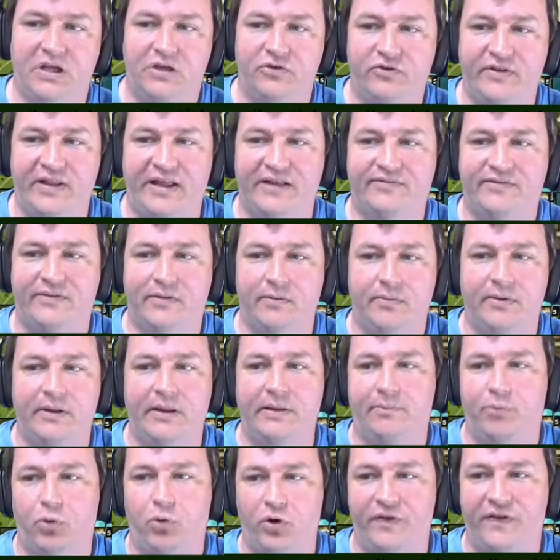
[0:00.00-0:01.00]
So that's the
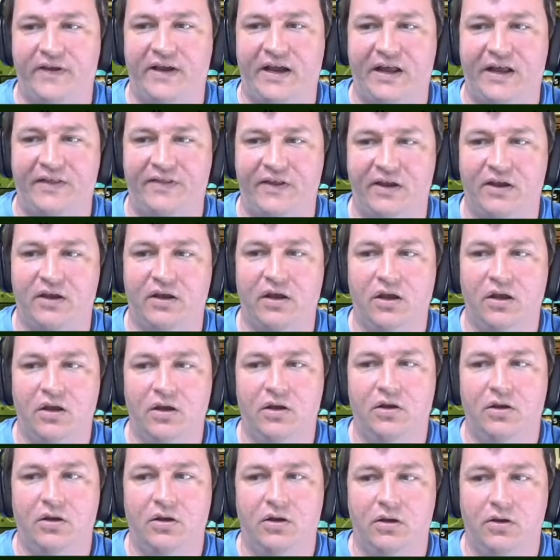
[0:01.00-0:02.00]
important thing I think
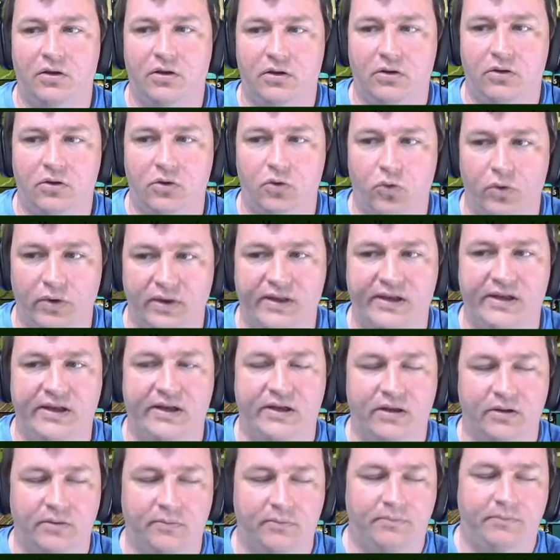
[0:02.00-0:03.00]
you really
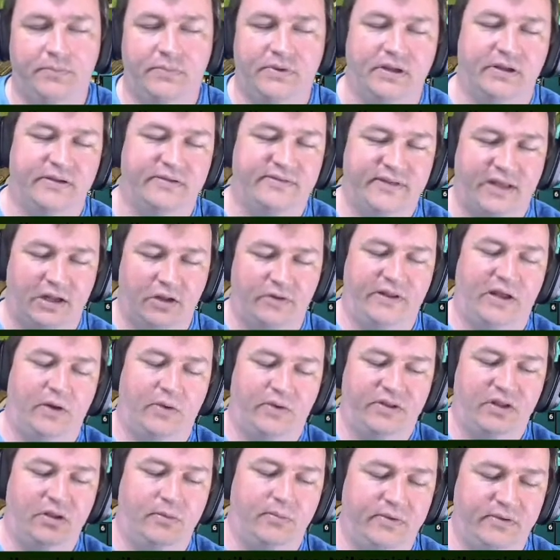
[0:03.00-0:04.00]
need to settle down
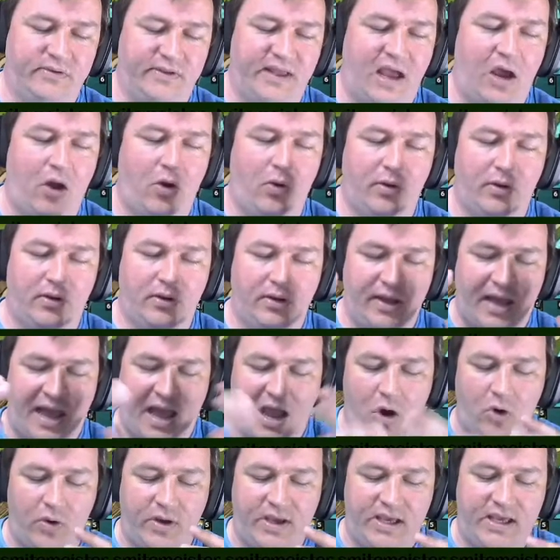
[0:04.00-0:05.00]
with him, is
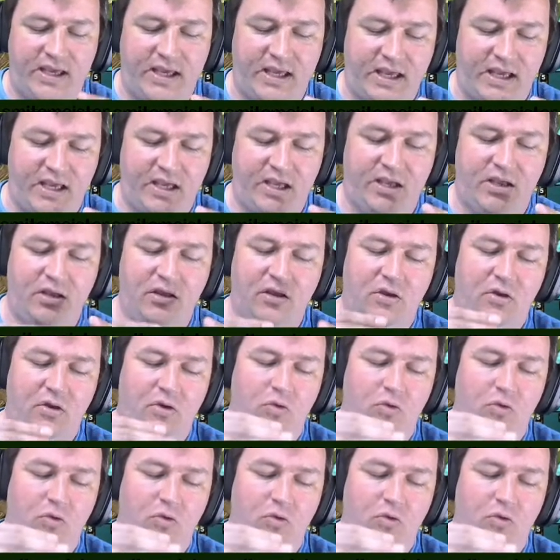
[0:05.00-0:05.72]
how he